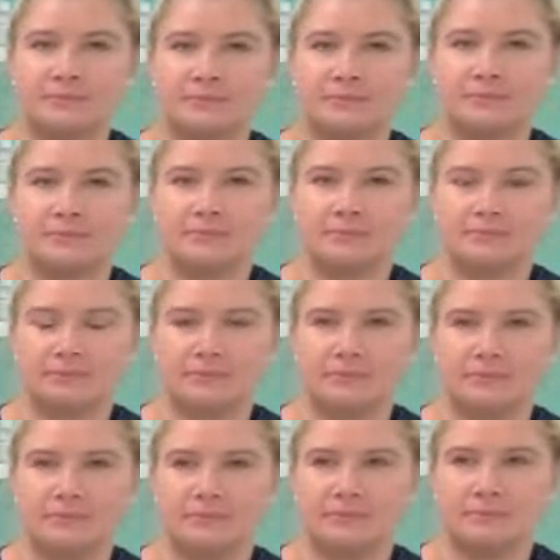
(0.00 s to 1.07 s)

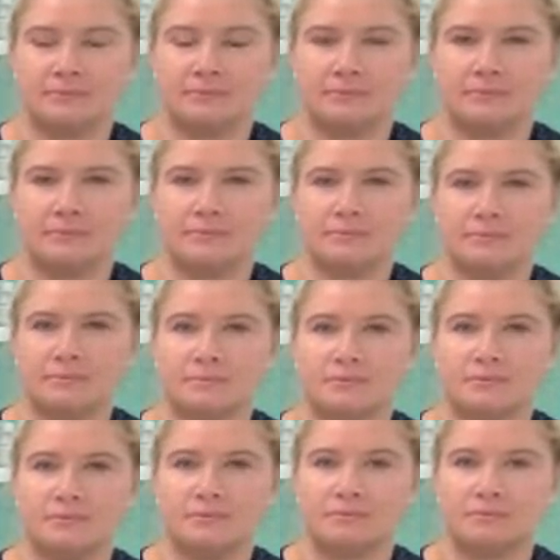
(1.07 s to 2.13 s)

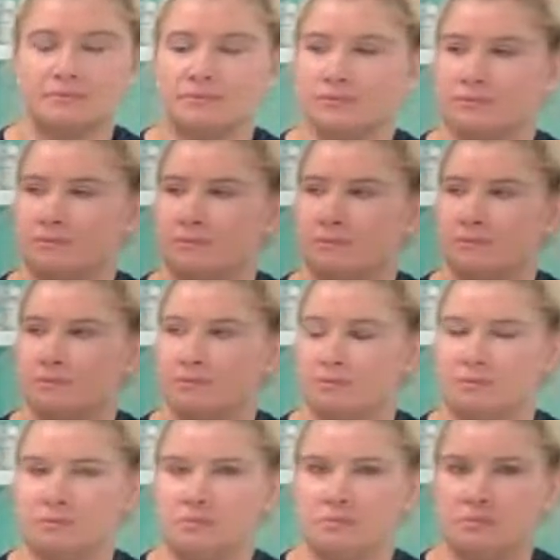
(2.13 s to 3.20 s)

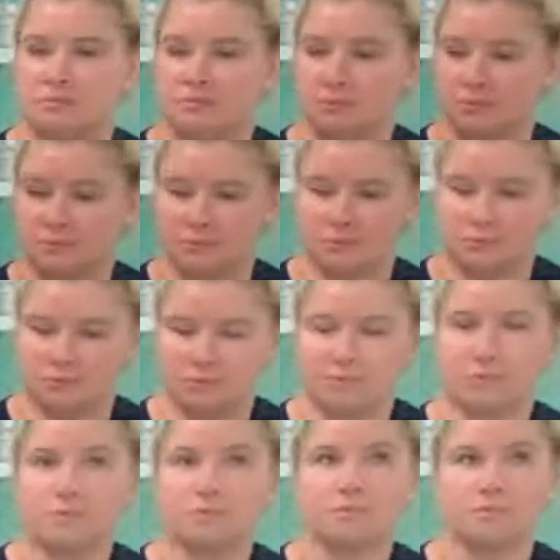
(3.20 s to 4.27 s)

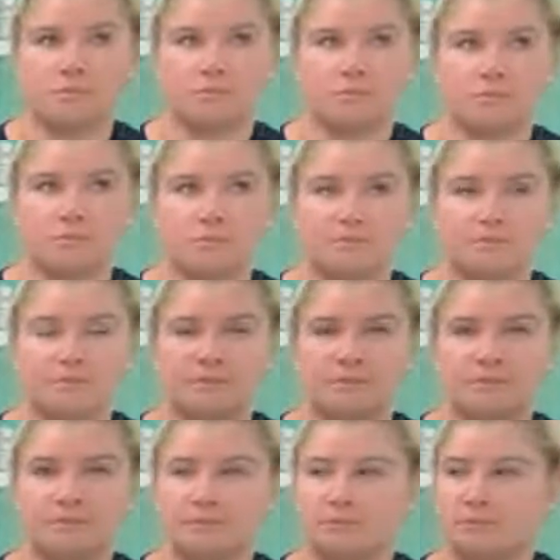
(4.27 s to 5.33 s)

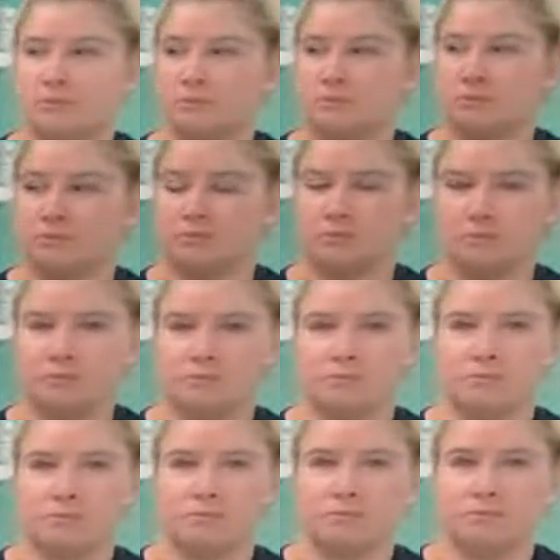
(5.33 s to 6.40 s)

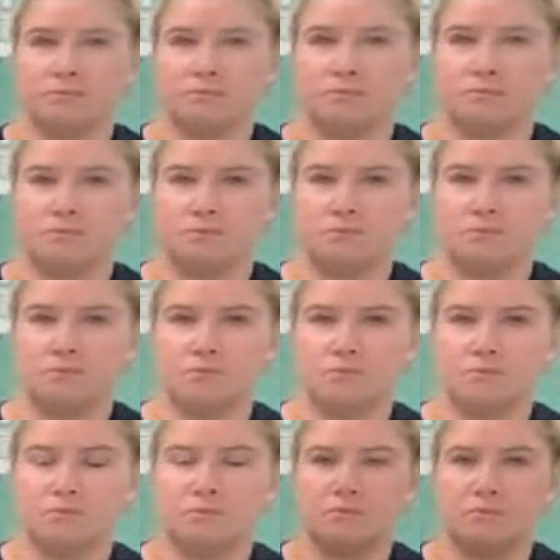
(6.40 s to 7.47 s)

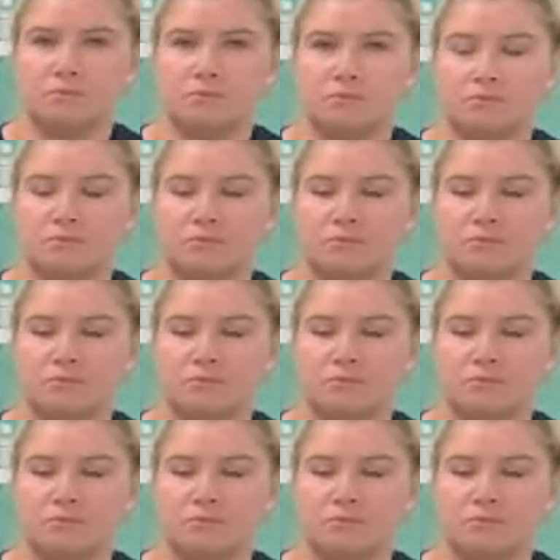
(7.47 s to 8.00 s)
The person shown says nothing.